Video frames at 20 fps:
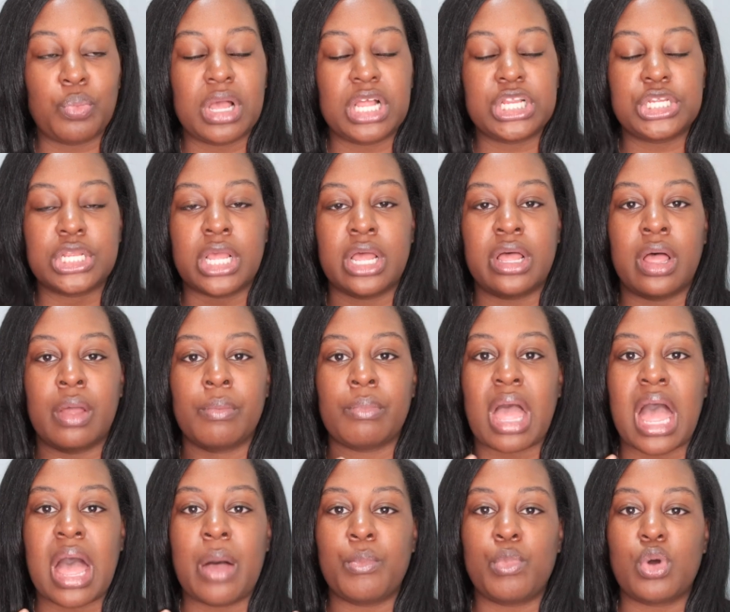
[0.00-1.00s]
much.
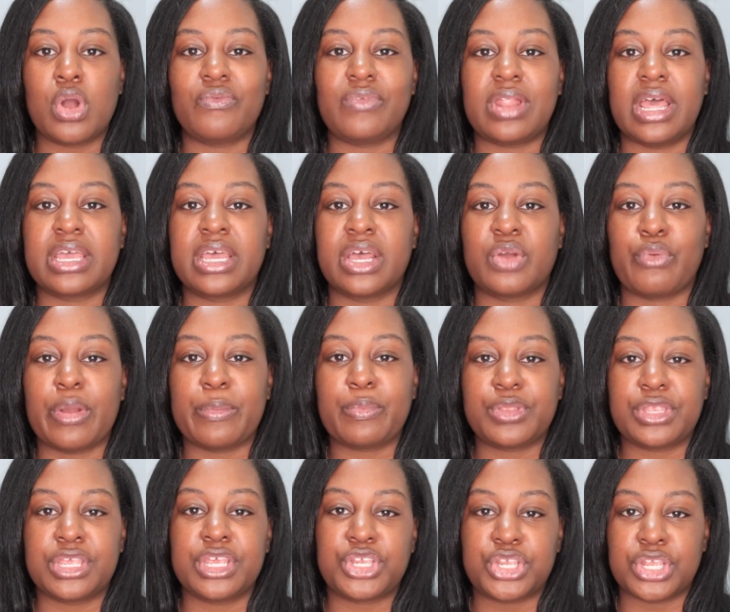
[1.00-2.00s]
I'm more of like a
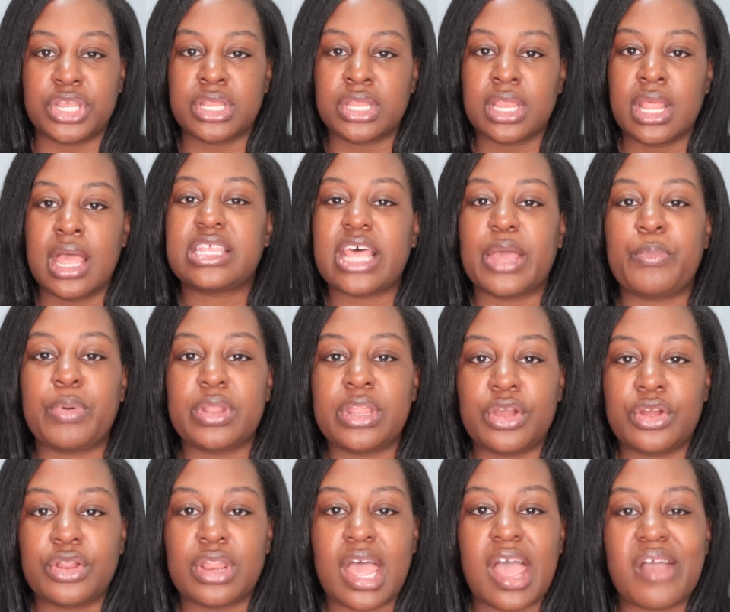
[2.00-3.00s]
repetition type of
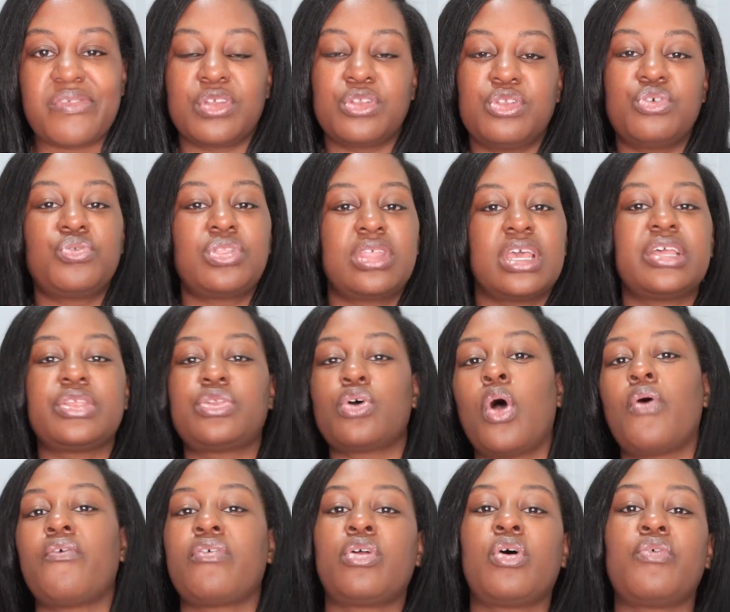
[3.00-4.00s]
learner. I have to do things
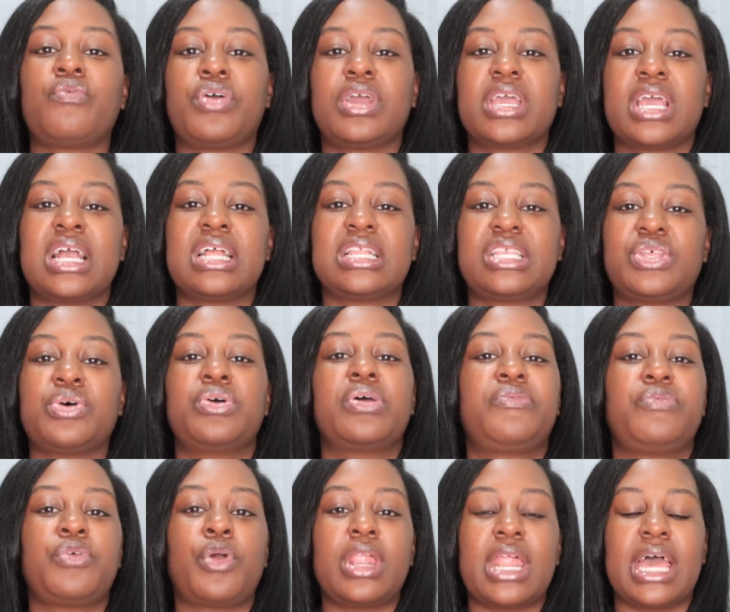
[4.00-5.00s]
over and over again. So
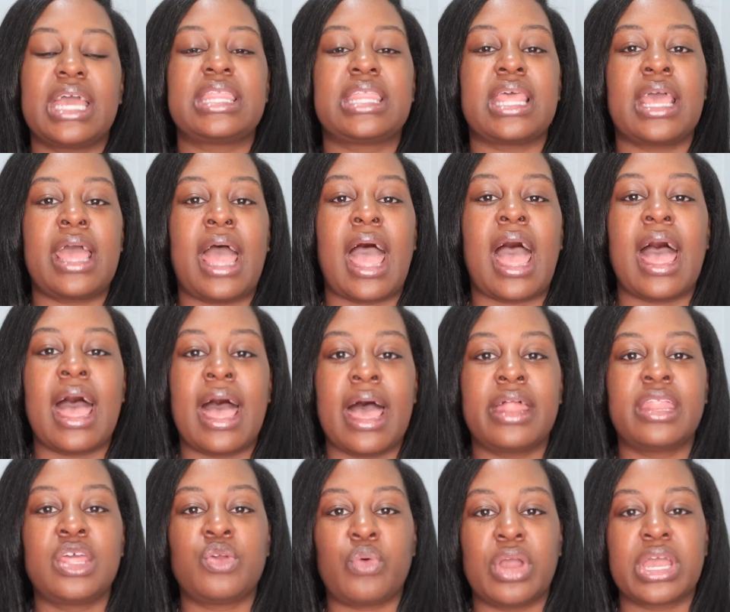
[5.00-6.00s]
if you're like that, I
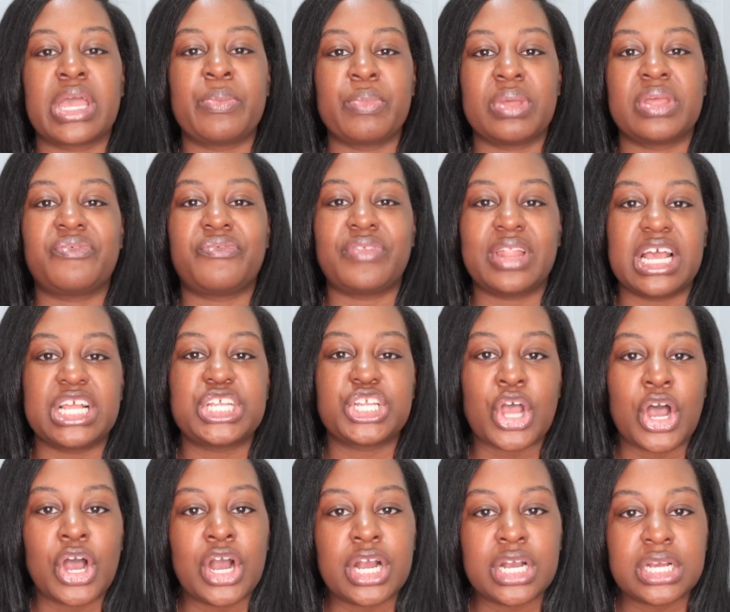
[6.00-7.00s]
highly recommend
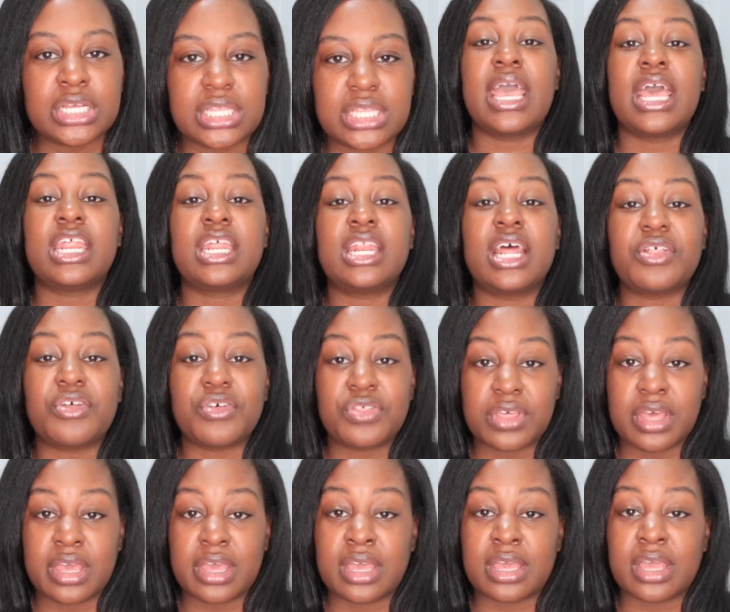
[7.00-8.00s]
flashcards. And another
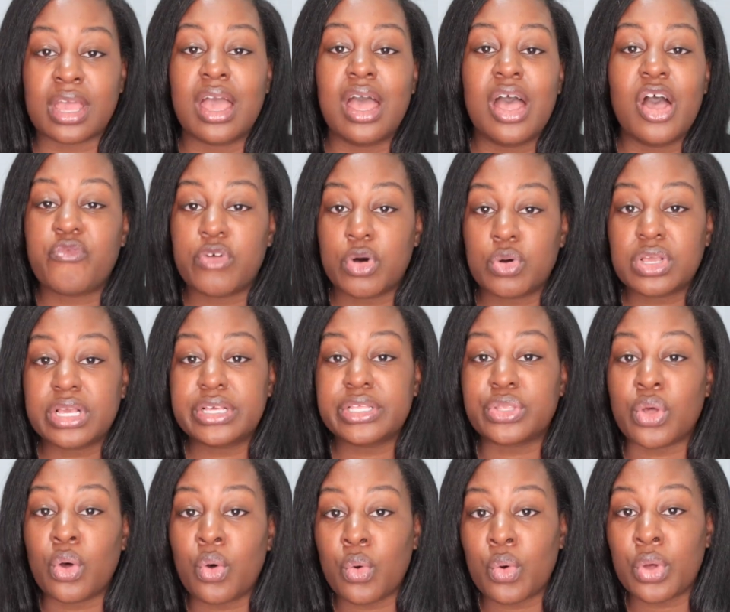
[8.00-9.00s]
thing, focus
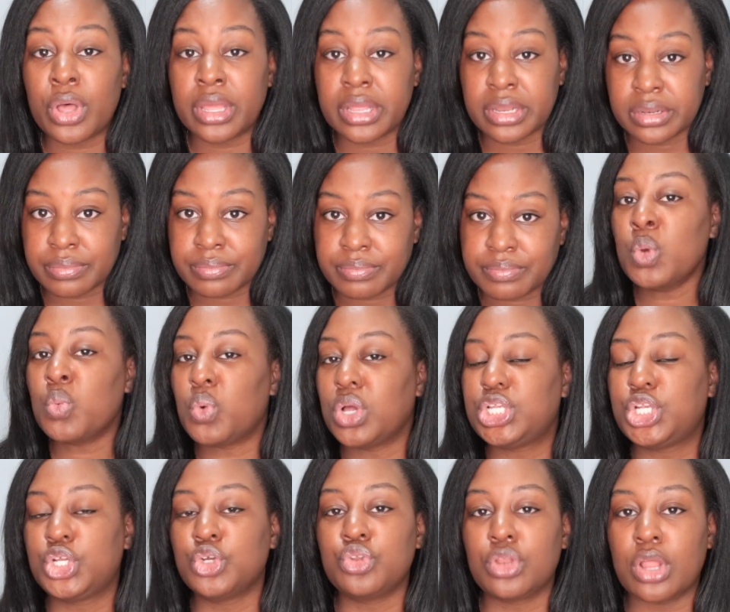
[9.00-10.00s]
on
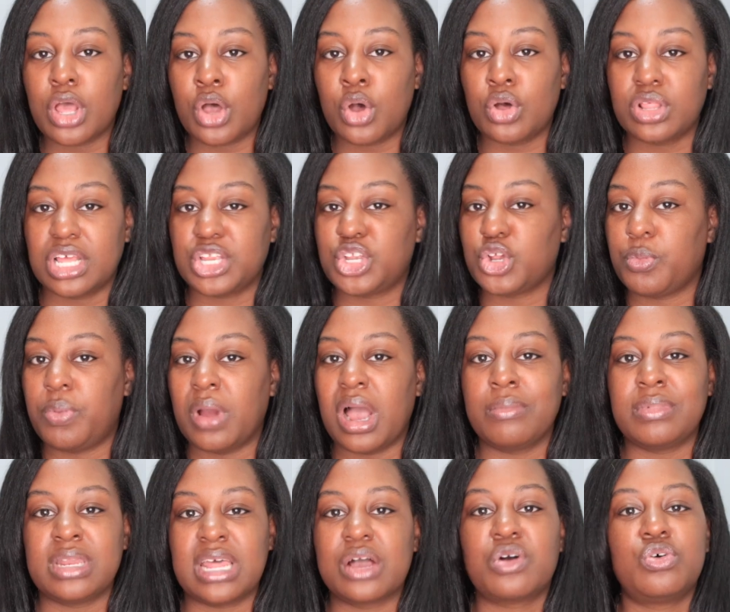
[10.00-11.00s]
what you know that you're
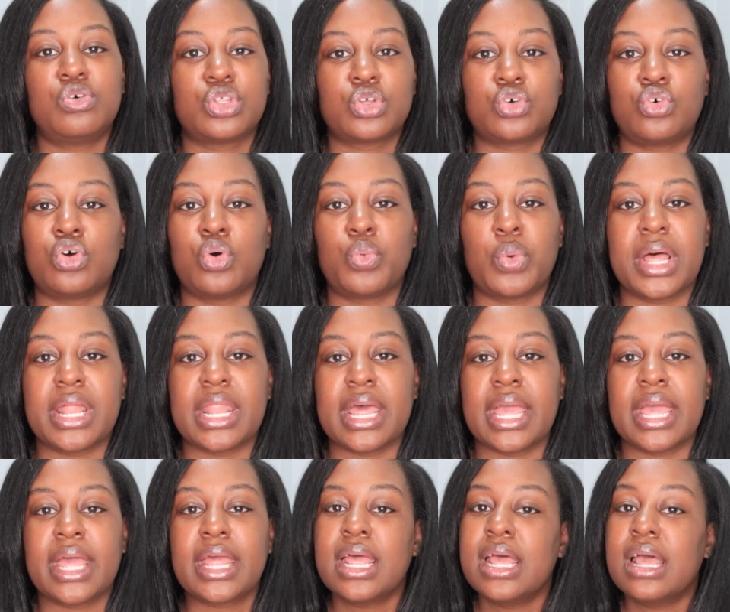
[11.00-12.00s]
probably not going to score well
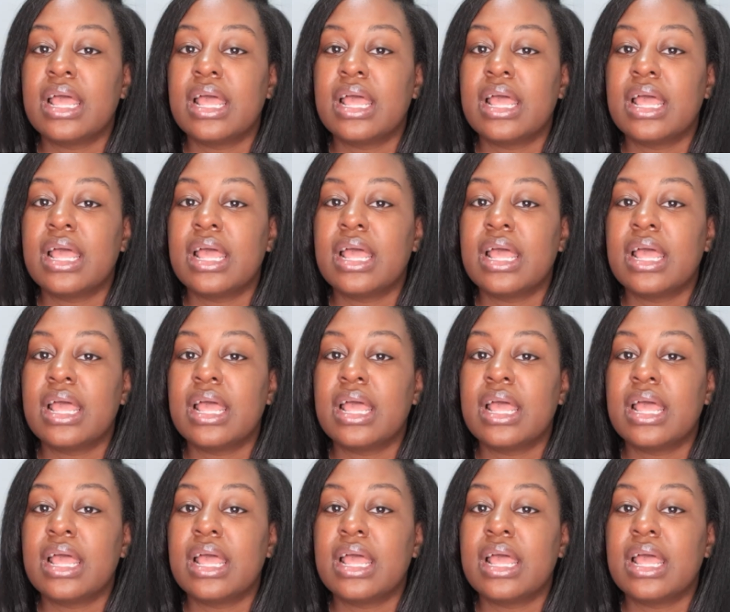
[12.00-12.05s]
at.